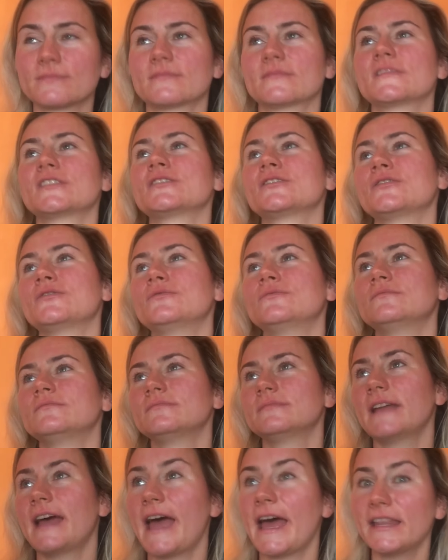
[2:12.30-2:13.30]
So
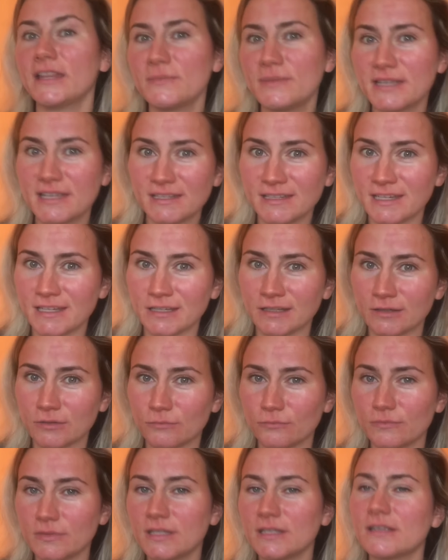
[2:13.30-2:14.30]
at the beginning,
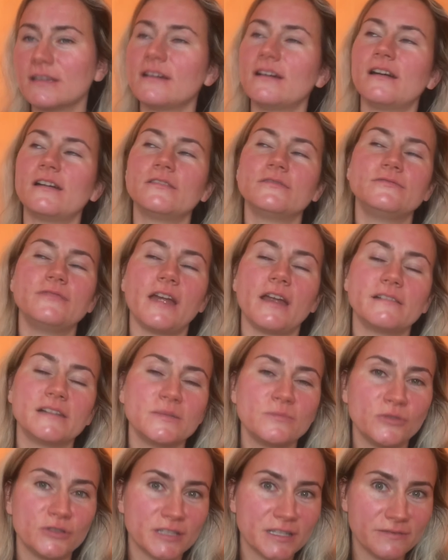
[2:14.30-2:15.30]
we are very
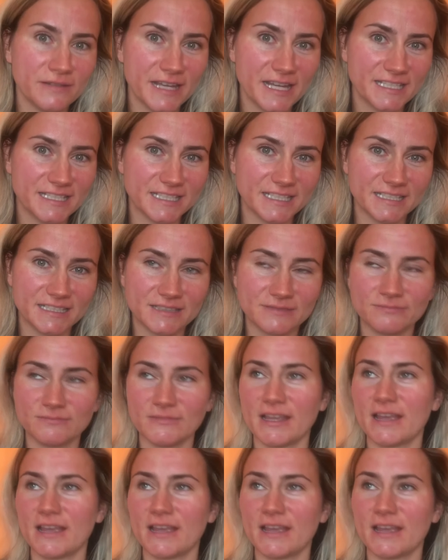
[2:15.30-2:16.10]
motivated